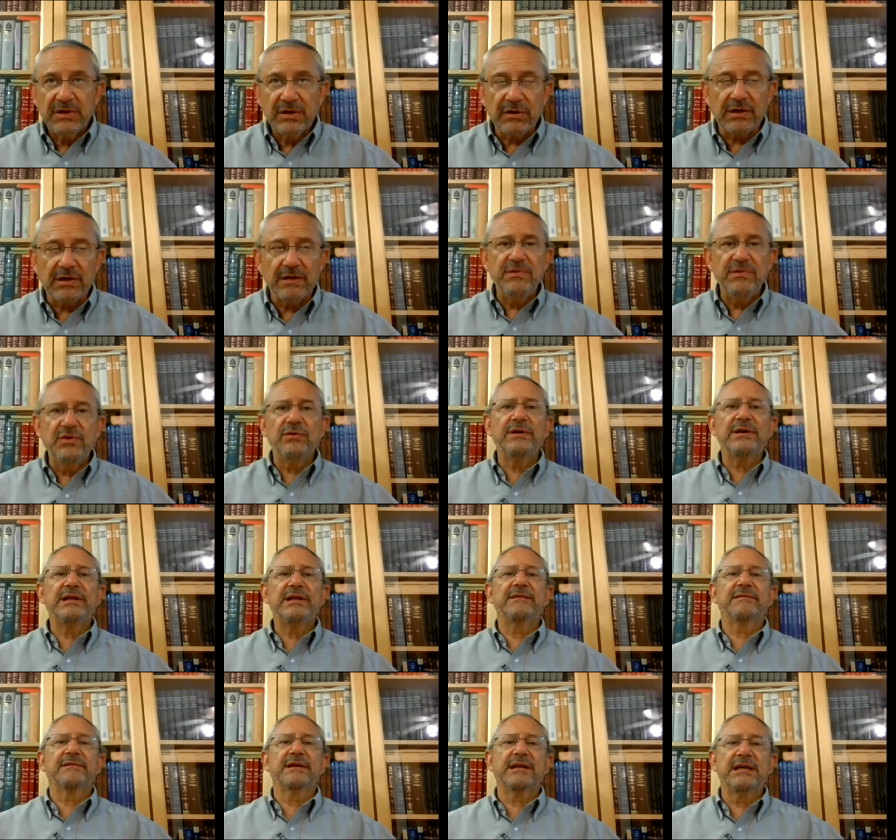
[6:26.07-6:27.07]
your
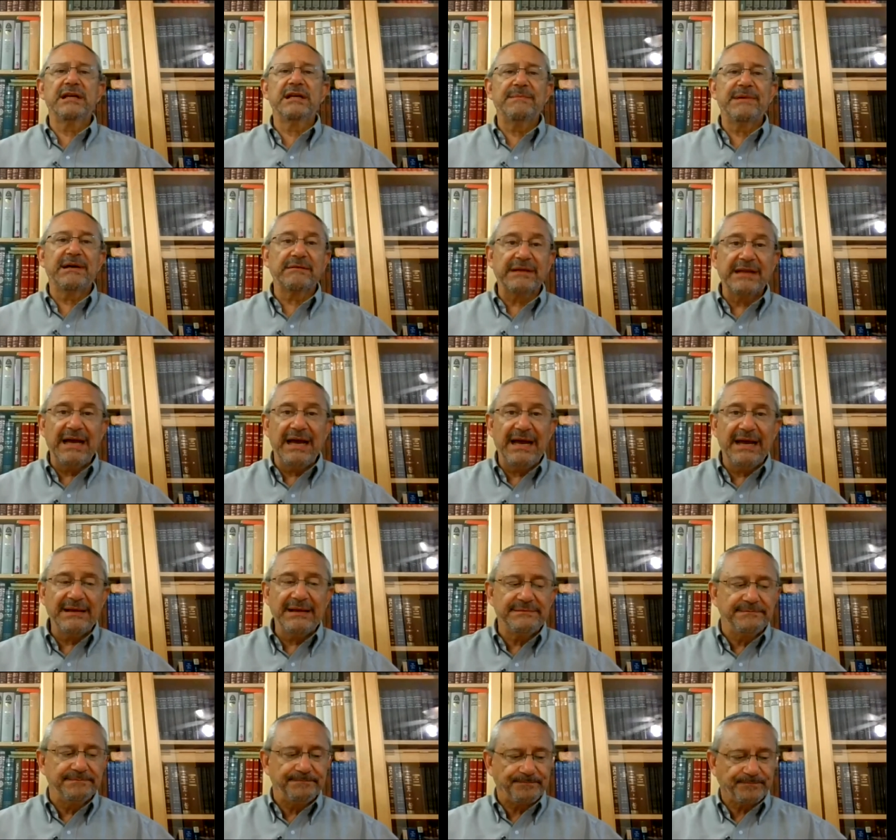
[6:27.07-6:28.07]
community, thinking about
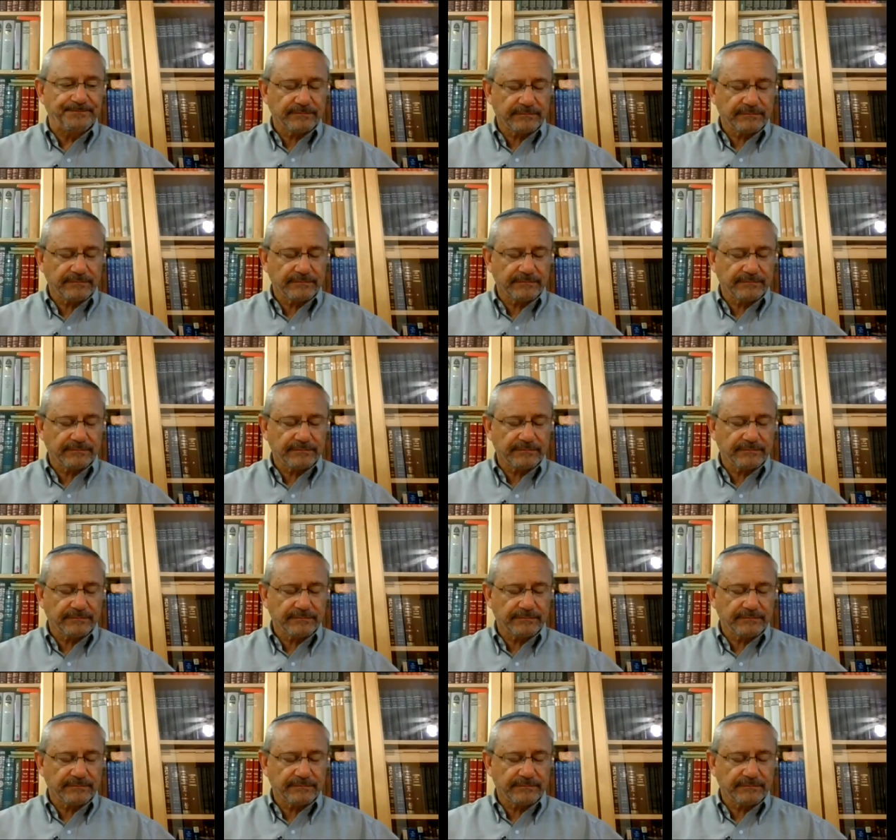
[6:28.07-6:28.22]
God.